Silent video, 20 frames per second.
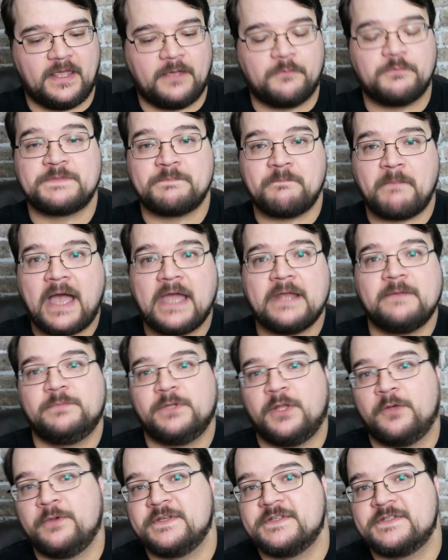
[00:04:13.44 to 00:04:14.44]
it was
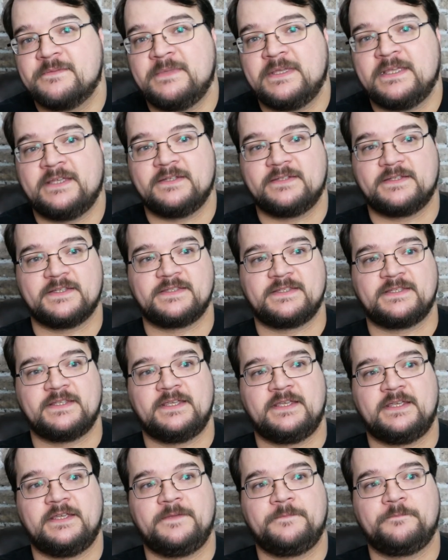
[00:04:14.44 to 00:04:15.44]
mind-blowing to me to
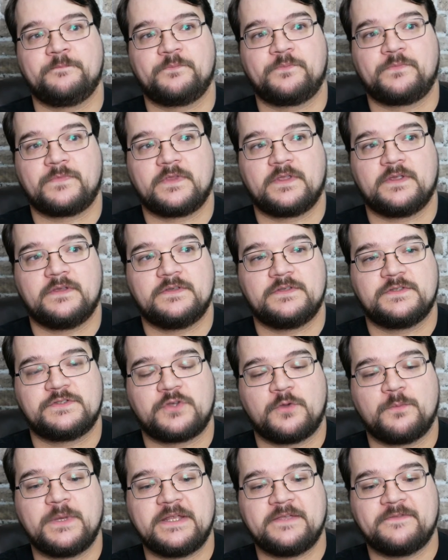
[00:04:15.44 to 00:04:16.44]
see
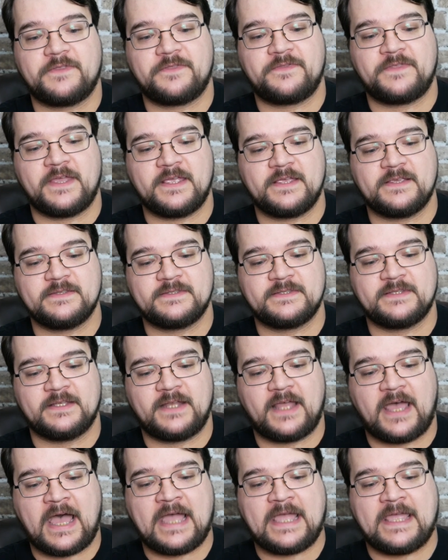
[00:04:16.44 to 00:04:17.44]
so many of the things
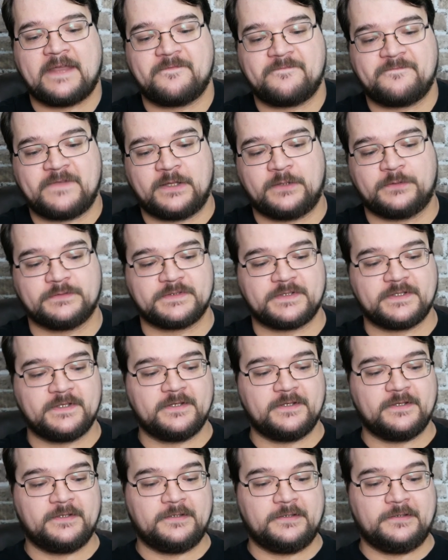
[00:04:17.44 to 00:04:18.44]
that I had felt
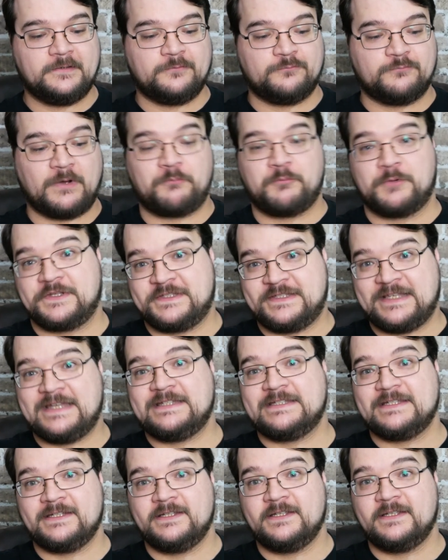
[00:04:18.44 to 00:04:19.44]

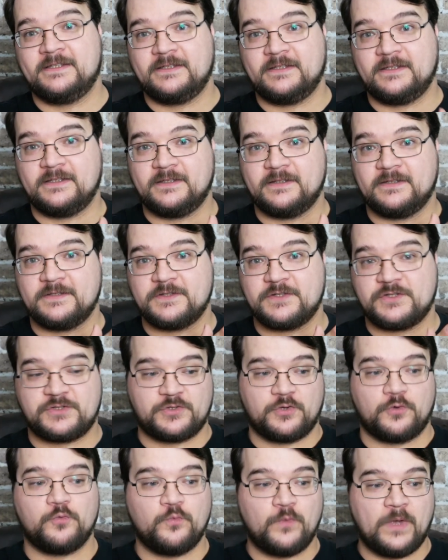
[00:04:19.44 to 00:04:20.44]
represented
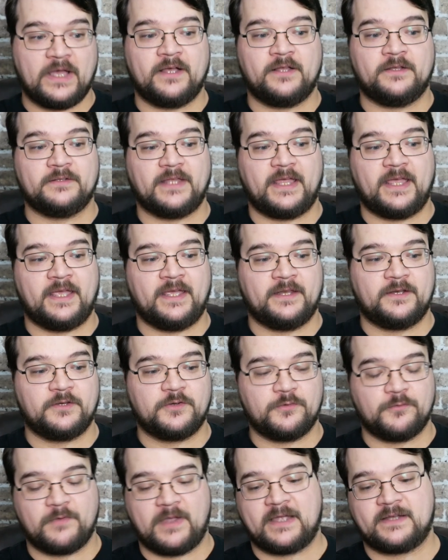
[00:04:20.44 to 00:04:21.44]
so well
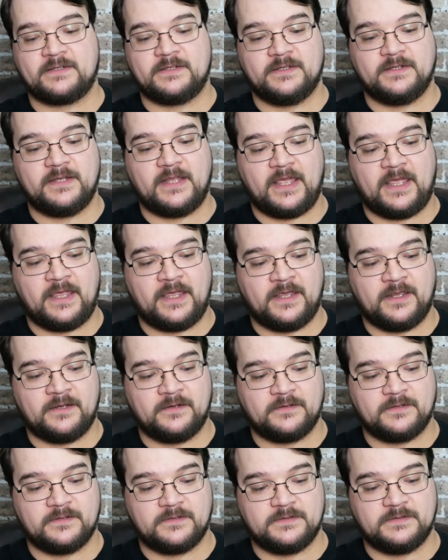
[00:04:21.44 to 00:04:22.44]
and corrected
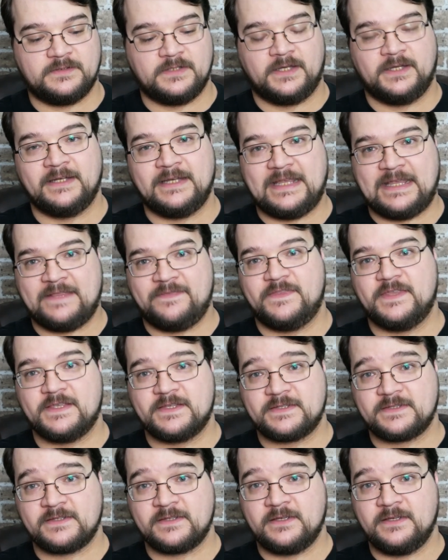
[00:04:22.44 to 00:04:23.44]
and done in
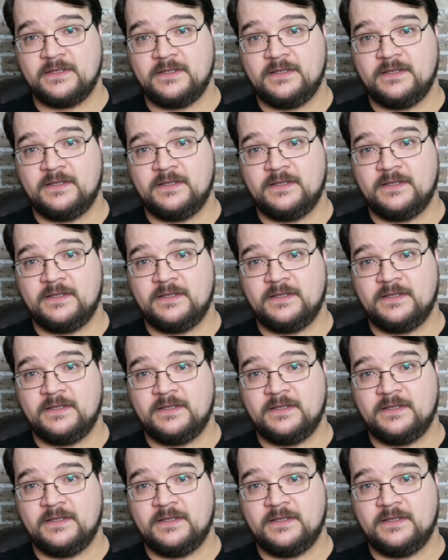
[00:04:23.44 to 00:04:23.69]
this